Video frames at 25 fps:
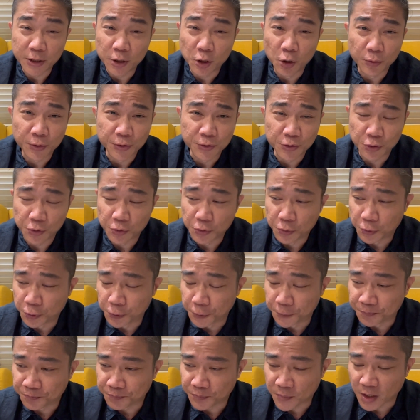go
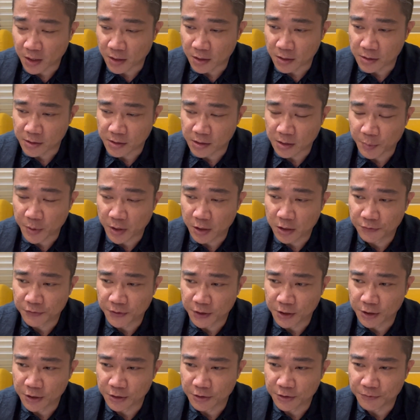into some kind of
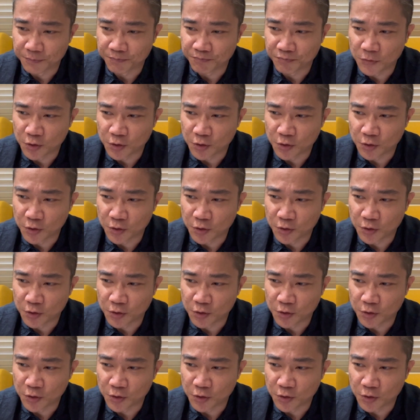a,